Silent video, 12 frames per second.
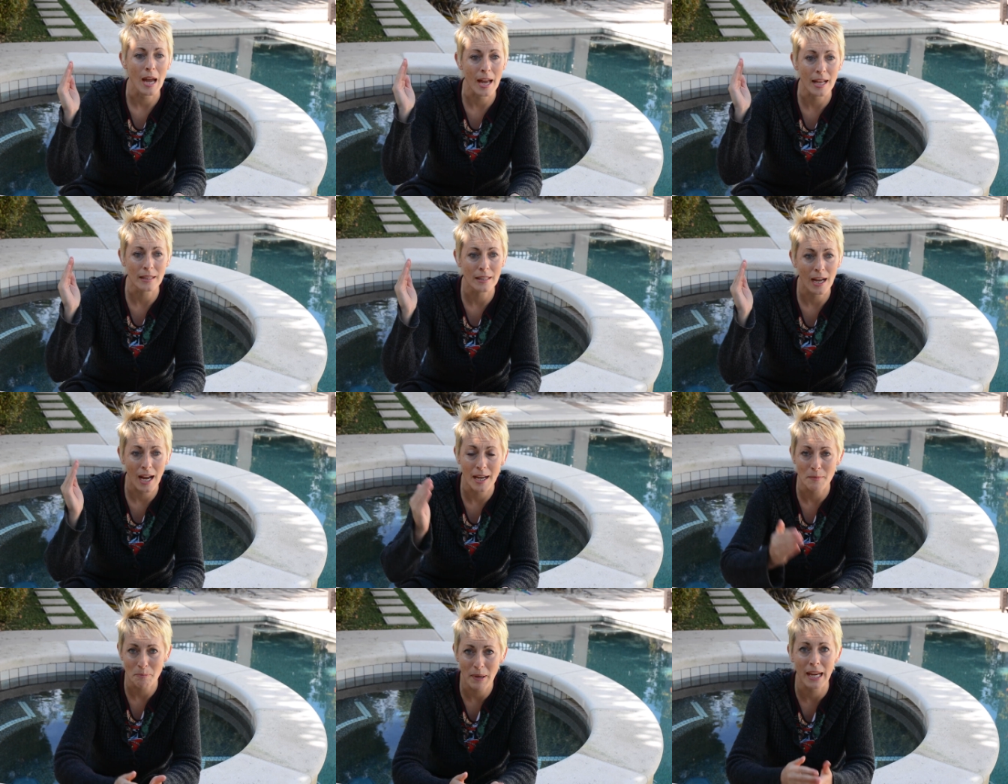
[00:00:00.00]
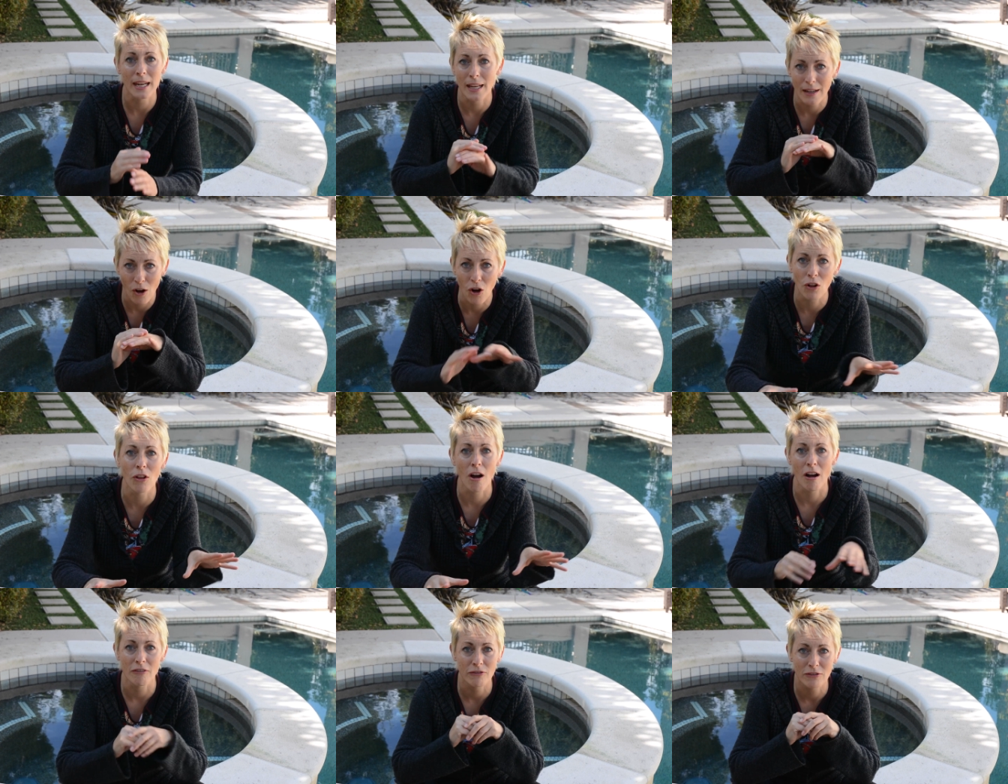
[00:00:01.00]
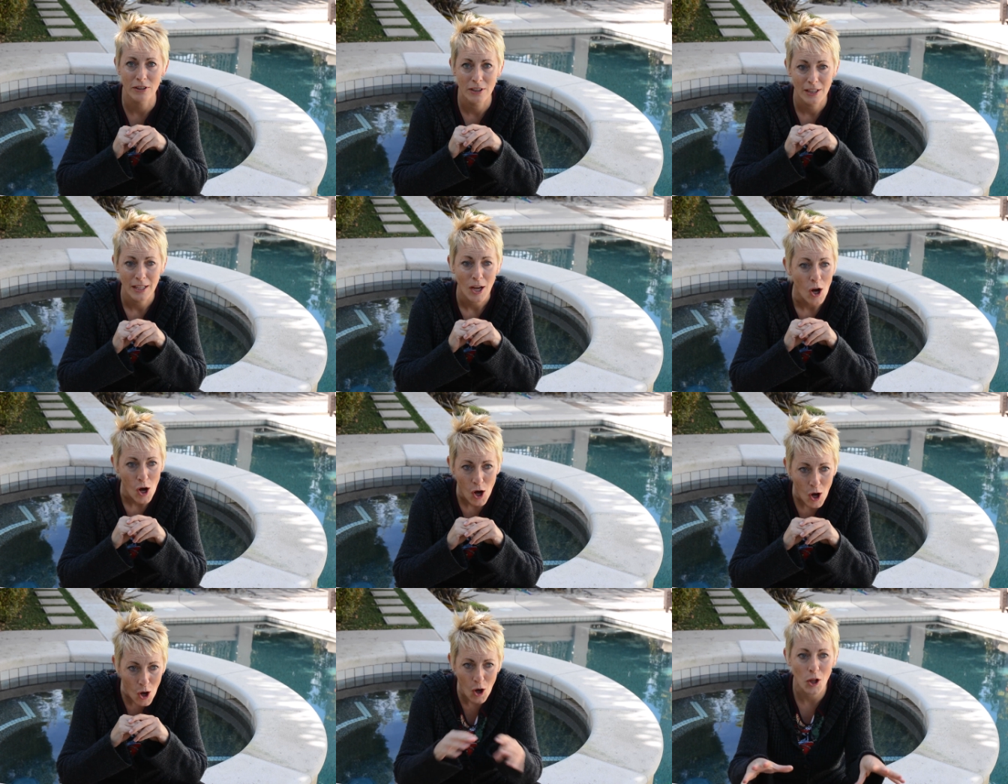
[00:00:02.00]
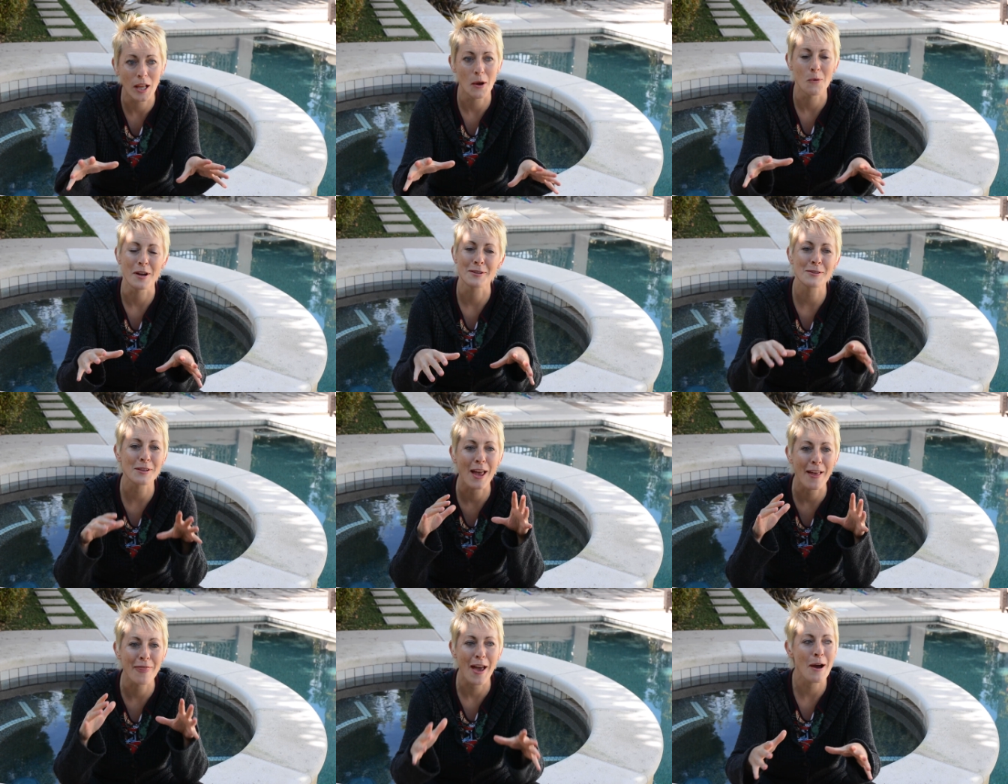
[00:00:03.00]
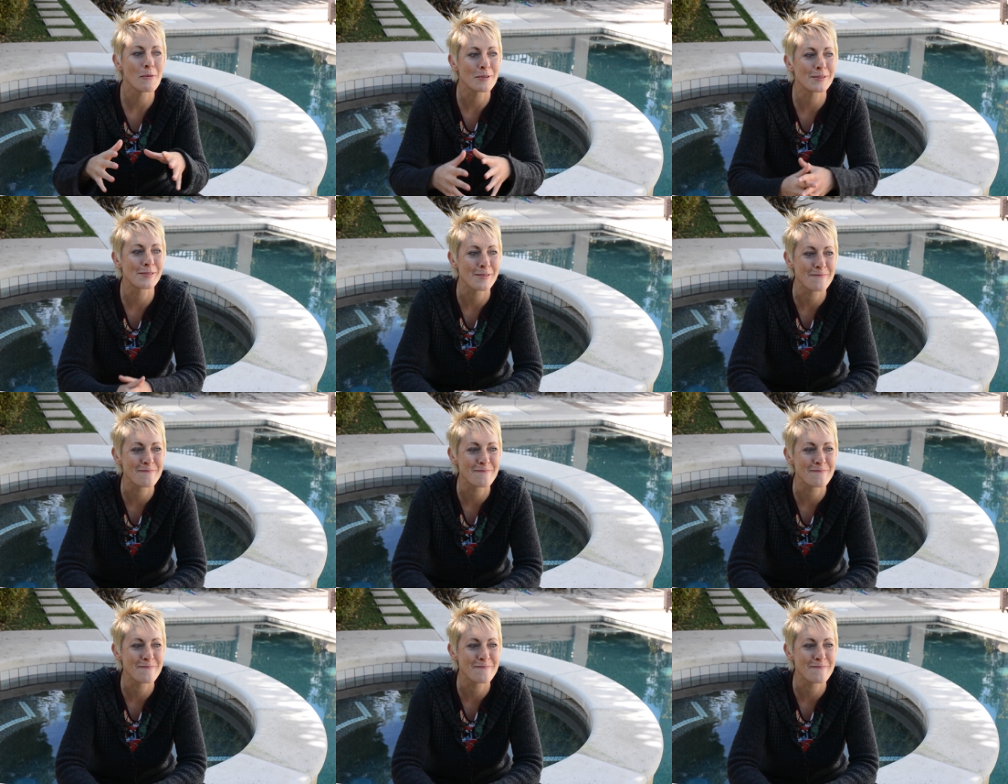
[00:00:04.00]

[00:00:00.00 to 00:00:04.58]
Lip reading: I paid it all off all at once. And that was the